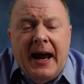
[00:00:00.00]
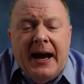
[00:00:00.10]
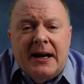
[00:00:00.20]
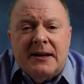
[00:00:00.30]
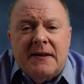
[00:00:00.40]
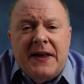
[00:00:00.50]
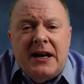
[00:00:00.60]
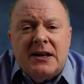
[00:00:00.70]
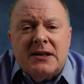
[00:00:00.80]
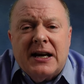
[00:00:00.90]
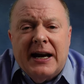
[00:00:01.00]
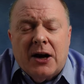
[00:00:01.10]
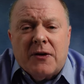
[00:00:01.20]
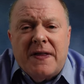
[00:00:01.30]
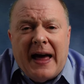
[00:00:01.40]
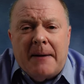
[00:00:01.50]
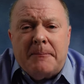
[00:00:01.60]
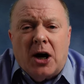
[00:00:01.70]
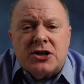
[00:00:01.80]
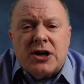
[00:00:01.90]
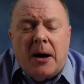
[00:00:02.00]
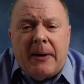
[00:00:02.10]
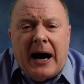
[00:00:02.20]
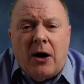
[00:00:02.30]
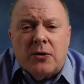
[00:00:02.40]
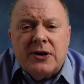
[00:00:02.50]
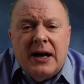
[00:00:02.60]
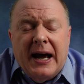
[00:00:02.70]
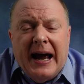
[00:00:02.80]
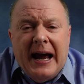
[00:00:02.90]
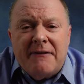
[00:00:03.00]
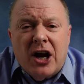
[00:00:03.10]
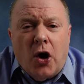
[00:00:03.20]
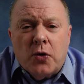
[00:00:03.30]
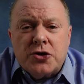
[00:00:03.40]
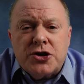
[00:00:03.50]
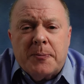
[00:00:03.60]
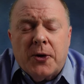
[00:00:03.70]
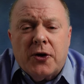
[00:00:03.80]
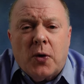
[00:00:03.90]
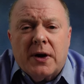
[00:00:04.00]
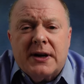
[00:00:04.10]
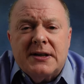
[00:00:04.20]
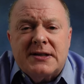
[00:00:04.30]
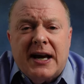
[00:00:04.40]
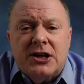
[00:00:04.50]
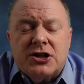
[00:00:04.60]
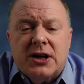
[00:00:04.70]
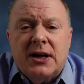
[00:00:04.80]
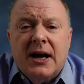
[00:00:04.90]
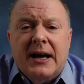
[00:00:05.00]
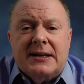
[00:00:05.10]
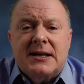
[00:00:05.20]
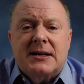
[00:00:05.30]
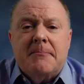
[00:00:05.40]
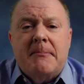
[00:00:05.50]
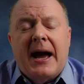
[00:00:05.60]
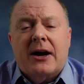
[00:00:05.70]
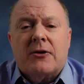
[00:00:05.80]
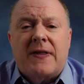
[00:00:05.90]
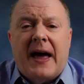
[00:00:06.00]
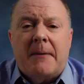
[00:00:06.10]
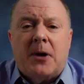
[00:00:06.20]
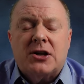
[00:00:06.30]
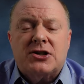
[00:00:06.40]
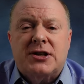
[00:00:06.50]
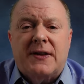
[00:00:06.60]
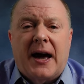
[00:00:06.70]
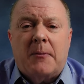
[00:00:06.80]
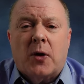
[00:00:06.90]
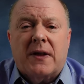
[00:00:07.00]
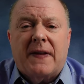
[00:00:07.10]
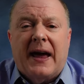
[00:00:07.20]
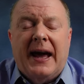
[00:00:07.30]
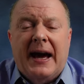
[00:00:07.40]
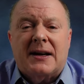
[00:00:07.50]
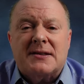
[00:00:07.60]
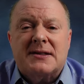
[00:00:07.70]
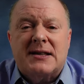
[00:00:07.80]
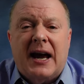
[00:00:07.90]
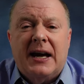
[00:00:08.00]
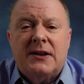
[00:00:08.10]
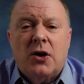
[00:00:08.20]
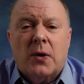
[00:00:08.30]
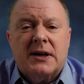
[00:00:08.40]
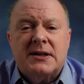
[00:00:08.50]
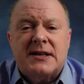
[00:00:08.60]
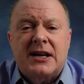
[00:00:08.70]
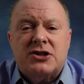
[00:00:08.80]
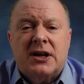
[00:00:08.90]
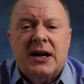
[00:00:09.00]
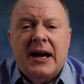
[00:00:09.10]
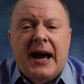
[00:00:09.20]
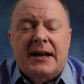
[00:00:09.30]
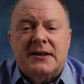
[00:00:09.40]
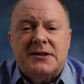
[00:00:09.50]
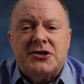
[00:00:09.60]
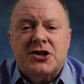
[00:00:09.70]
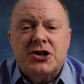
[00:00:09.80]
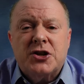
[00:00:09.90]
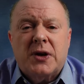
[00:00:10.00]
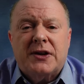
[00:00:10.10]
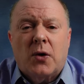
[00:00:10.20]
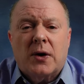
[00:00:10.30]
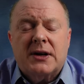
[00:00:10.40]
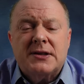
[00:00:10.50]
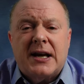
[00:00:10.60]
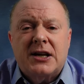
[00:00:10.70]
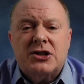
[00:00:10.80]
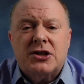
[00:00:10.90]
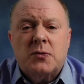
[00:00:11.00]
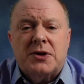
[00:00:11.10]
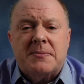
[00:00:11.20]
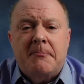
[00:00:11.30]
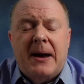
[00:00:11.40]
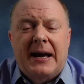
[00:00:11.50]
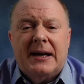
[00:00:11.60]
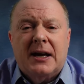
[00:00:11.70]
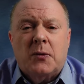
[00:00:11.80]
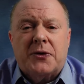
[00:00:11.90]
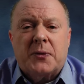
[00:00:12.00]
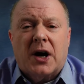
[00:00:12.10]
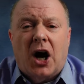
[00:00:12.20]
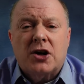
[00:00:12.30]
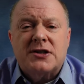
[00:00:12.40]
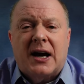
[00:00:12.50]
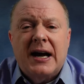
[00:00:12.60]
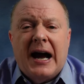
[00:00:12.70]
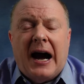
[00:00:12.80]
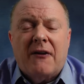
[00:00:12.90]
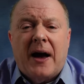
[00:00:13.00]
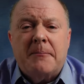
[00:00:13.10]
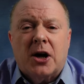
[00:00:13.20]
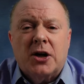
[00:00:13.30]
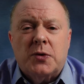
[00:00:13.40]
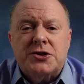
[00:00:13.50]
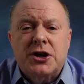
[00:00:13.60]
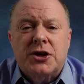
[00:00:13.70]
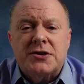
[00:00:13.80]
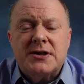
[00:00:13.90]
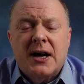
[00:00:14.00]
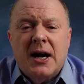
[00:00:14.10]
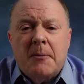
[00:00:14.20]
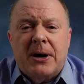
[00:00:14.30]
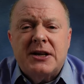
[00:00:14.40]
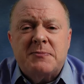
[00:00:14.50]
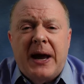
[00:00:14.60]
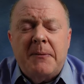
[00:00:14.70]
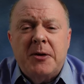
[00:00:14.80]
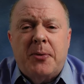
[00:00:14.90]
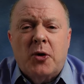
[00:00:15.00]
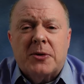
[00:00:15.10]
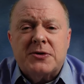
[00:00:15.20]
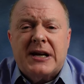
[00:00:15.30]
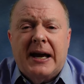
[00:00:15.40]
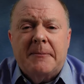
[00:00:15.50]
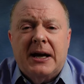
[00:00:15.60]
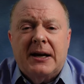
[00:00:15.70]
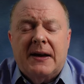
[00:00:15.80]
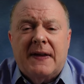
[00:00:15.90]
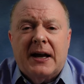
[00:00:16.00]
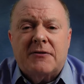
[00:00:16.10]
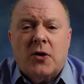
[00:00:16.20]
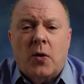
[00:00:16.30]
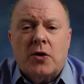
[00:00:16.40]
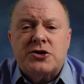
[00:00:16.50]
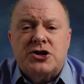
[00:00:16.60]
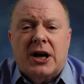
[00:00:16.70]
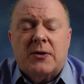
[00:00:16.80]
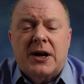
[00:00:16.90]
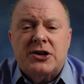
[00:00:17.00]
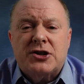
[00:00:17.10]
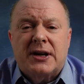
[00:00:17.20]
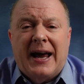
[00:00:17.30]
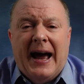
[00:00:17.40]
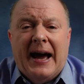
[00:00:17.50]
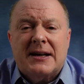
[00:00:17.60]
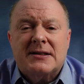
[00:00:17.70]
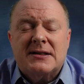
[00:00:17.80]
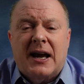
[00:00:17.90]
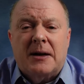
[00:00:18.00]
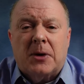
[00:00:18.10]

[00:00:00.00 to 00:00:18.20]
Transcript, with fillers: and they didn't care that much about having ownership with an organization. It didn't matter that much to them whether they had a say in the organization and the decision that the organization was making with regard to how that money was used. But as baby boomers came in, and then of course Generation X and